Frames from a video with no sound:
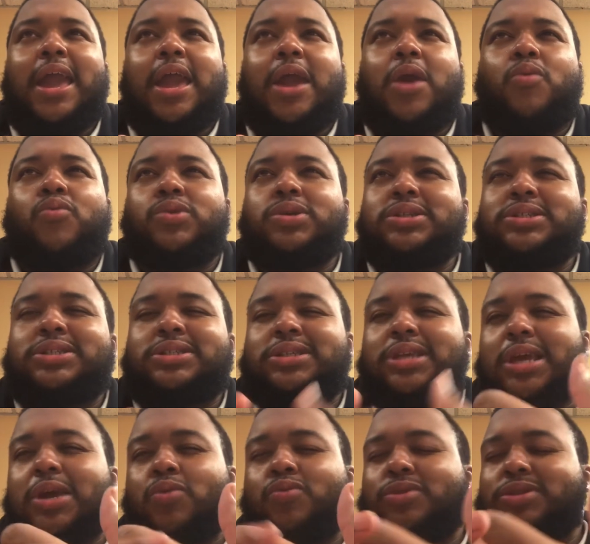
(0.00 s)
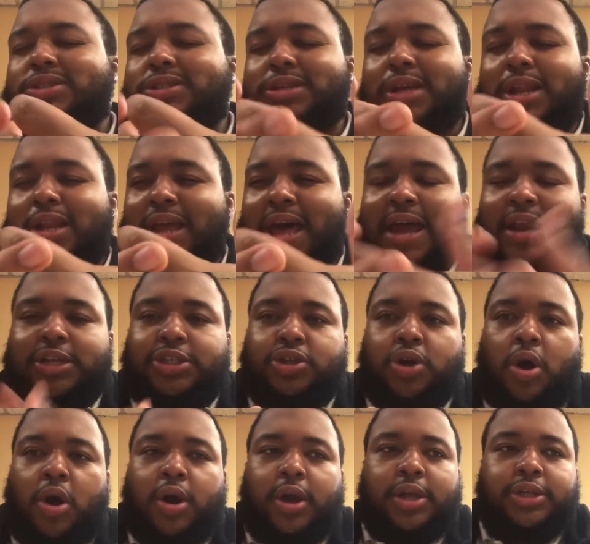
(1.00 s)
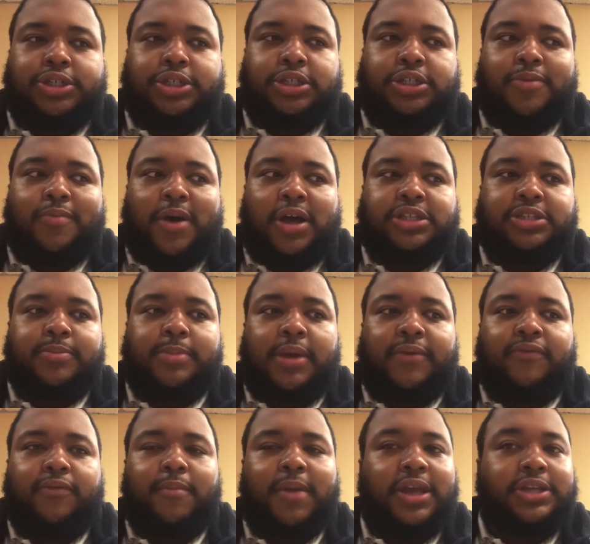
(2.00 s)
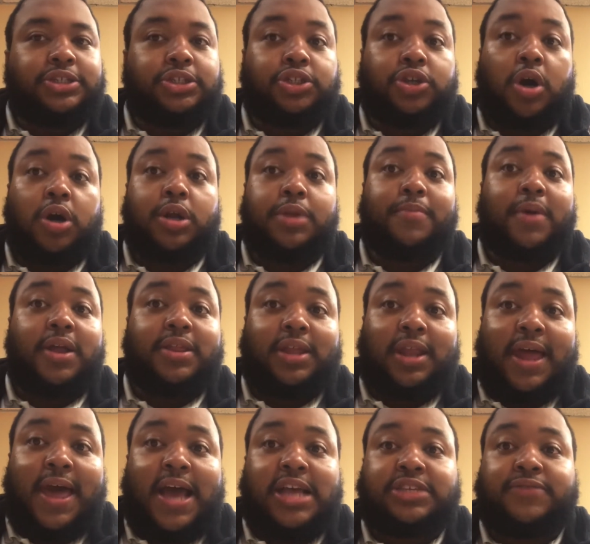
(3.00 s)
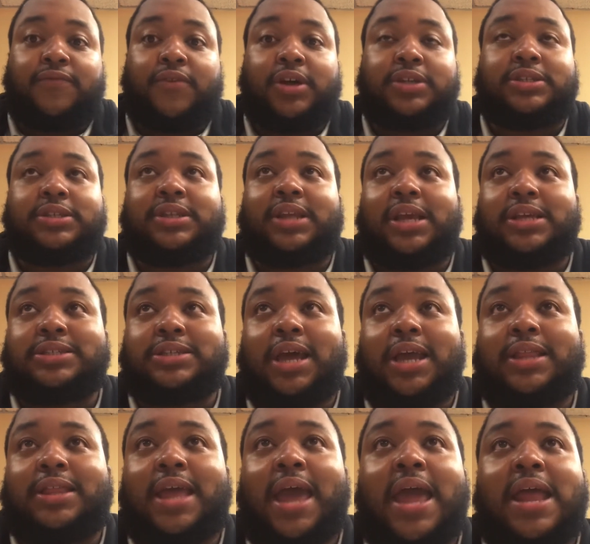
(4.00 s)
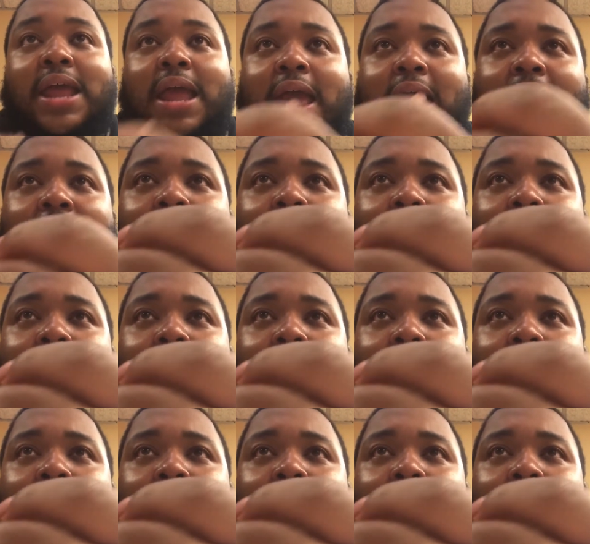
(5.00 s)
It was a lot of talking just about some information, talking about The Last of Us and things like that.